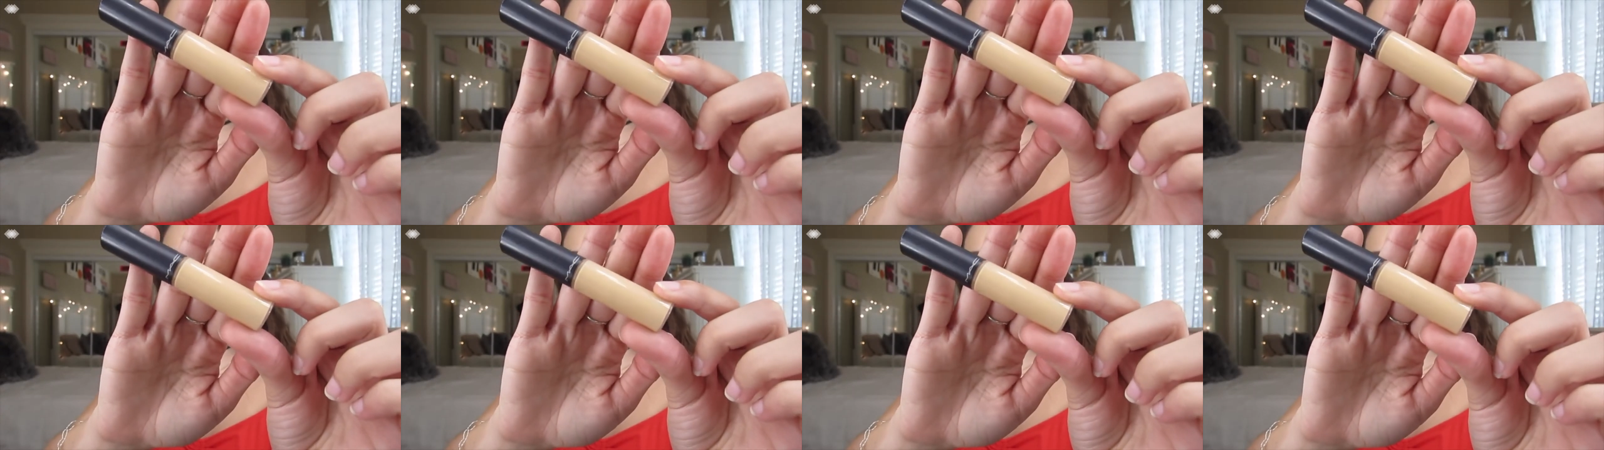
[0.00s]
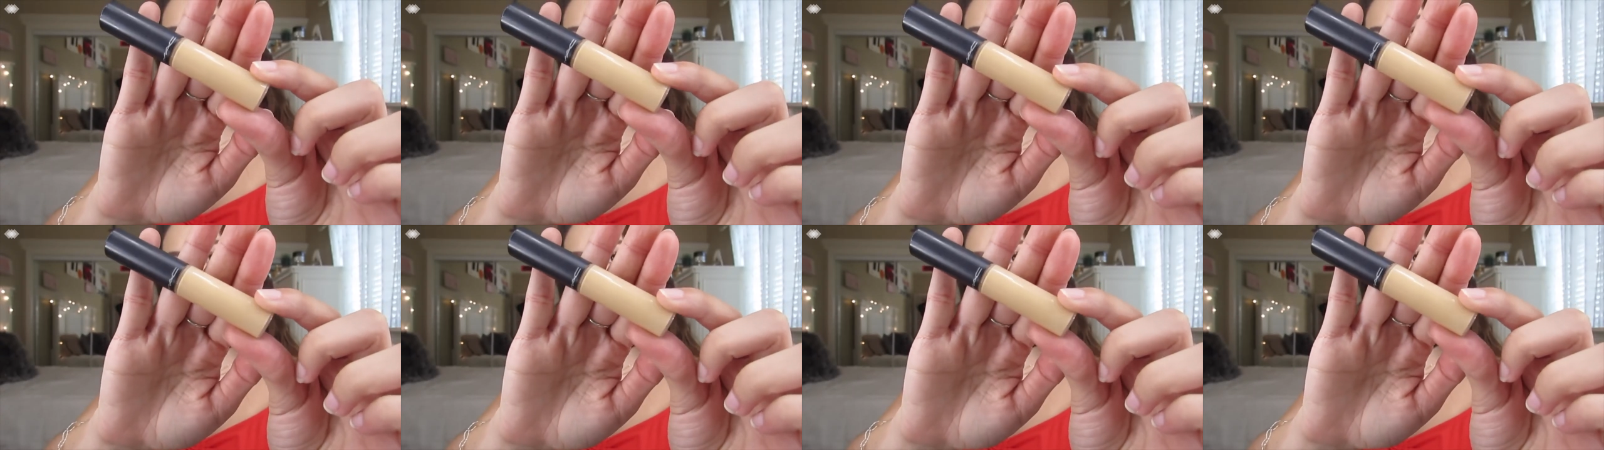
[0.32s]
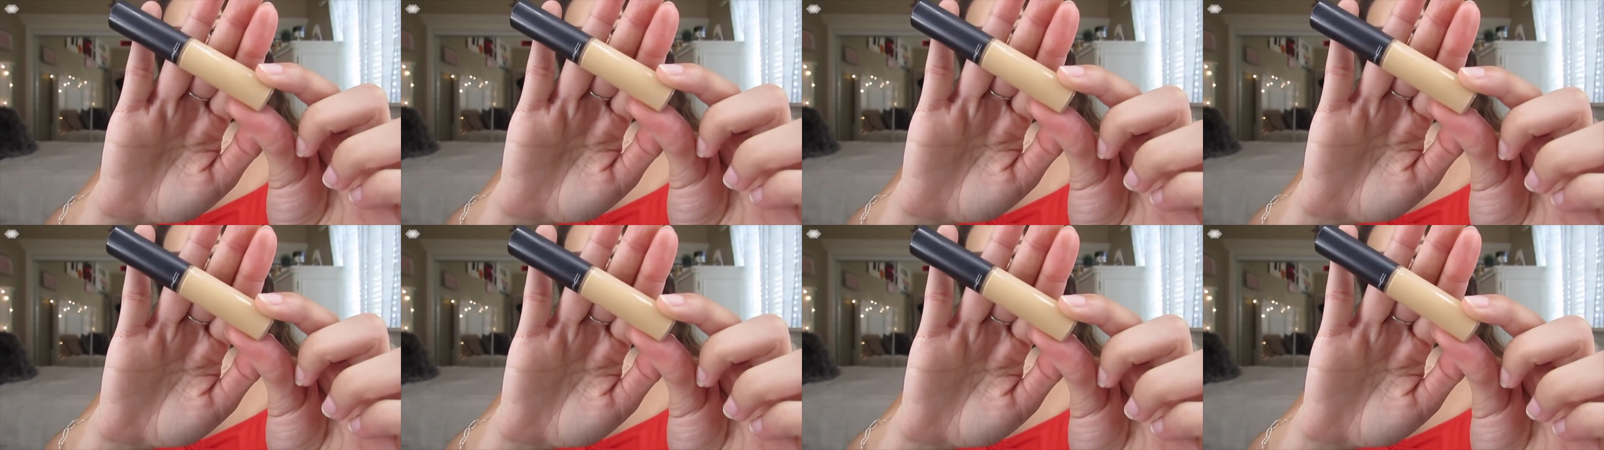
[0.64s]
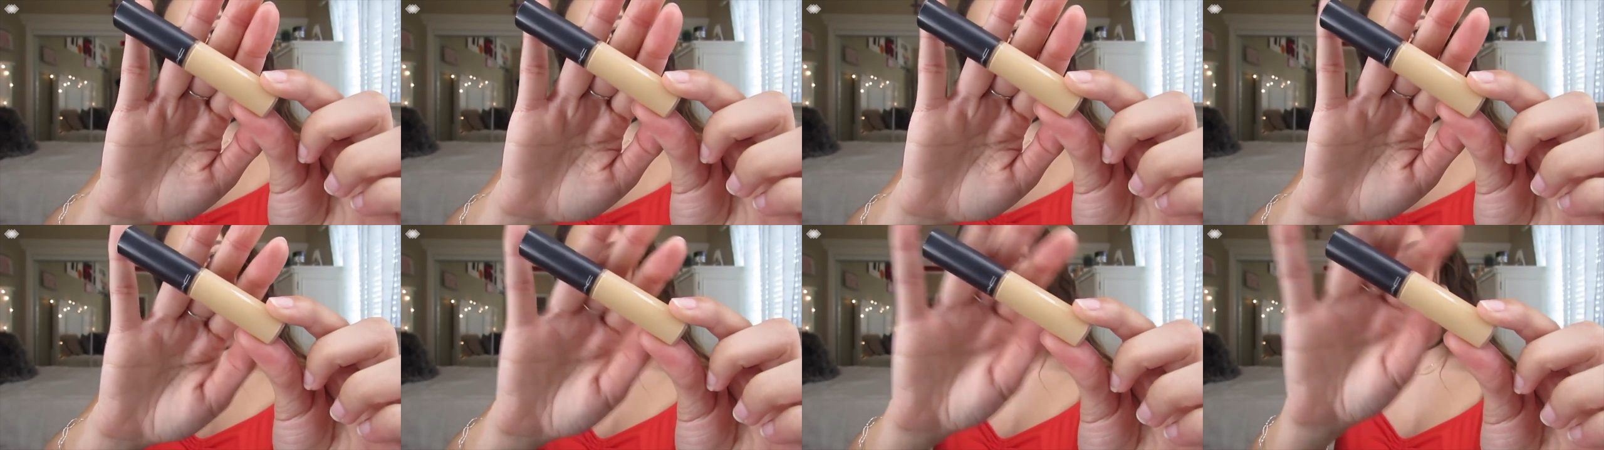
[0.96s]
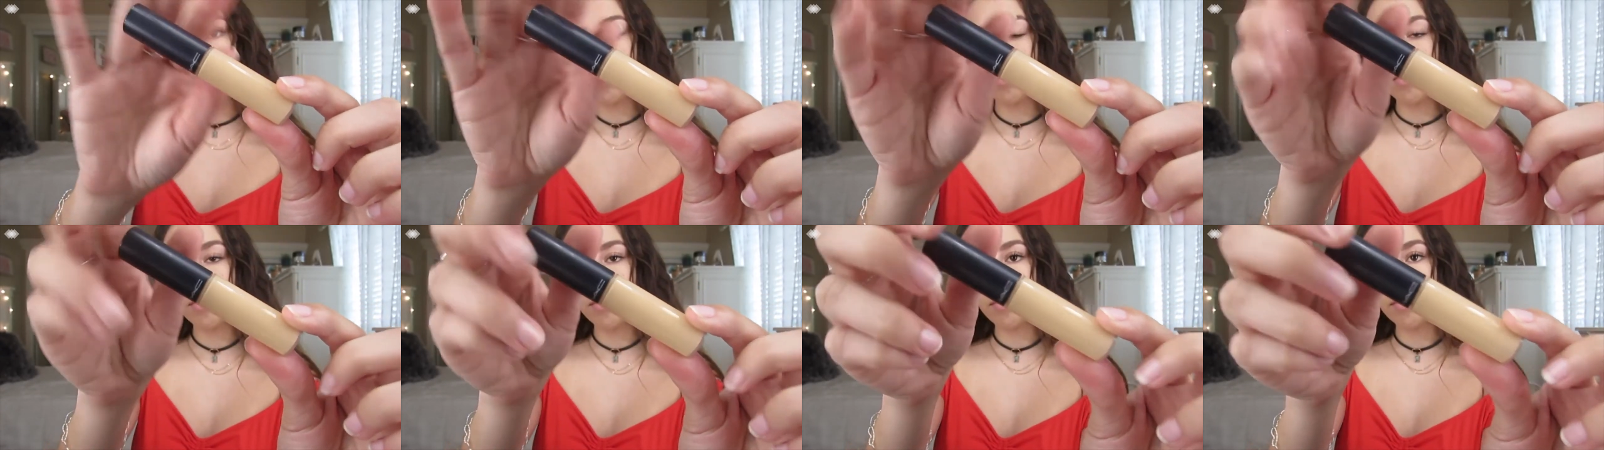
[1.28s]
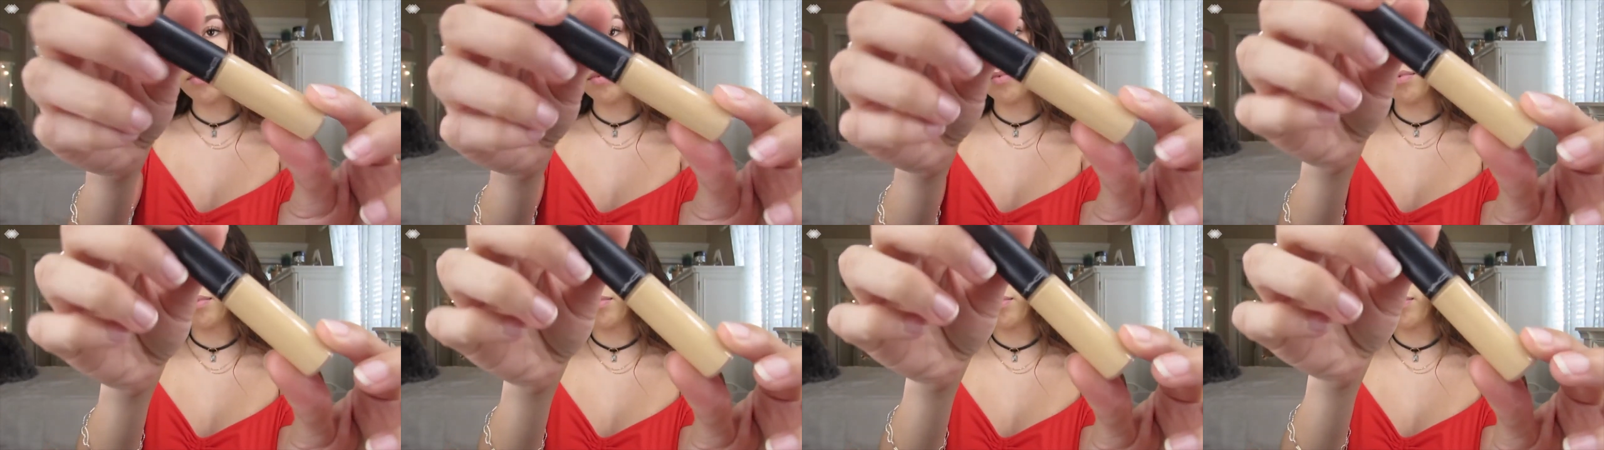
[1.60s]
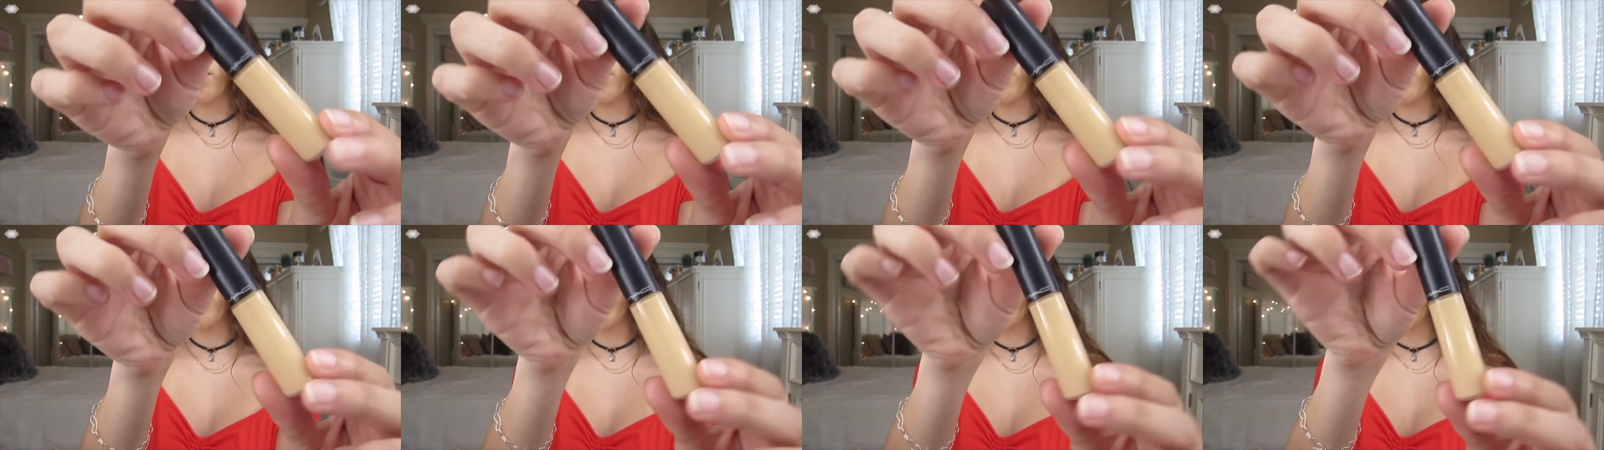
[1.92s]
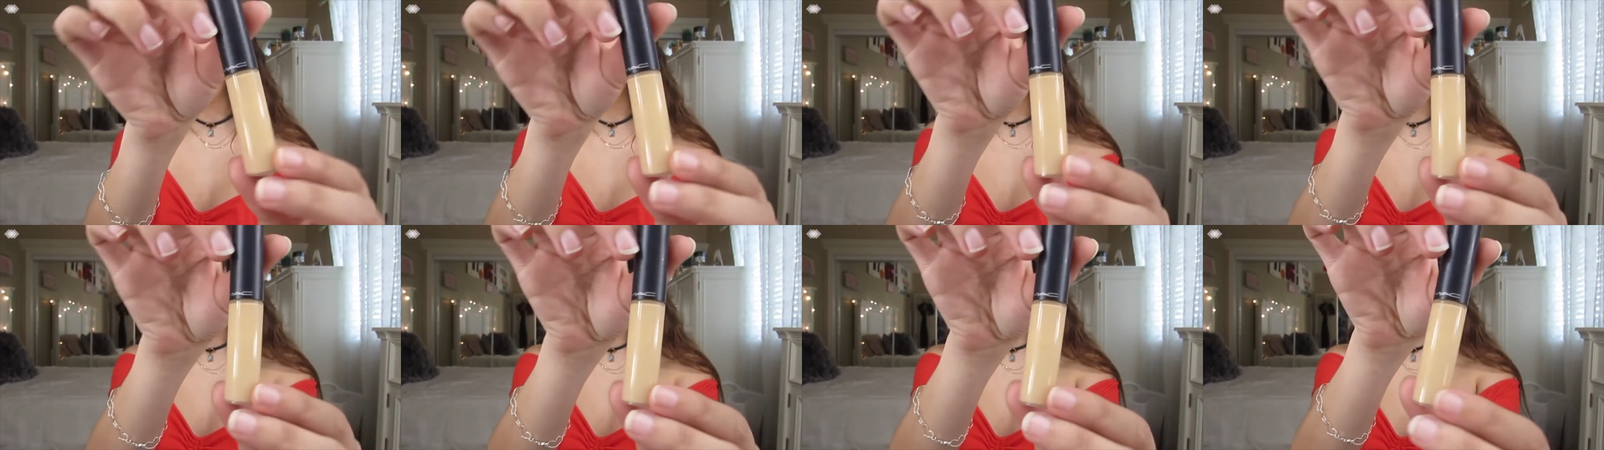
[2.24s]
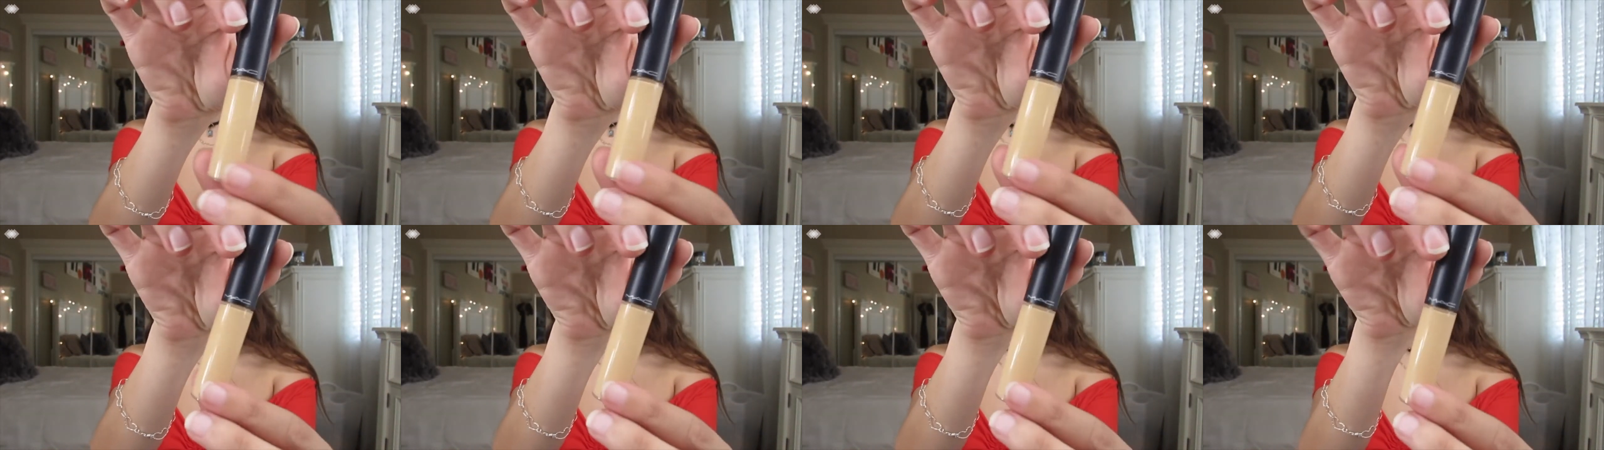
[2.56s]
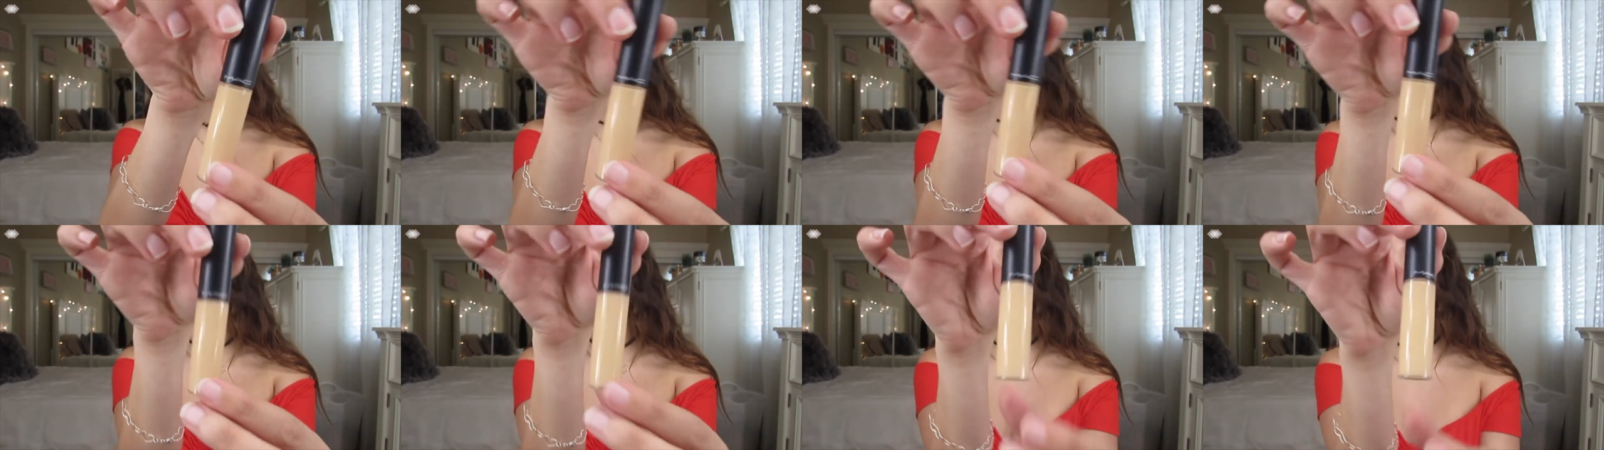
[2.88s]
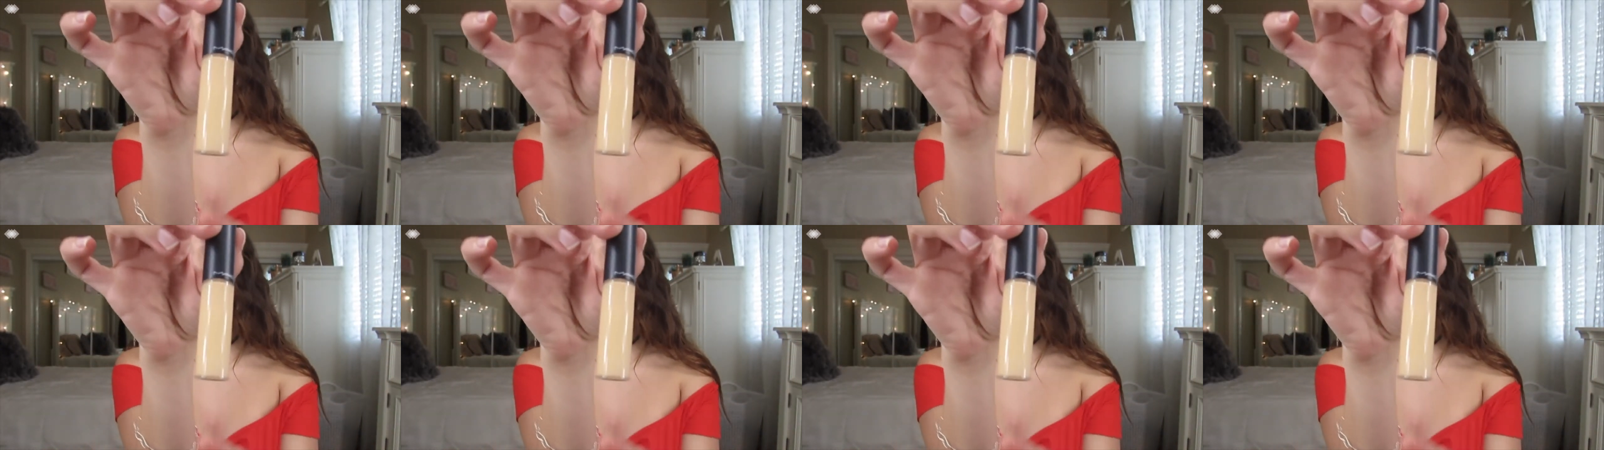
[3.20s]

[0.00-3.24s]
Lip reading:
No face is visible, so there are no lips to read.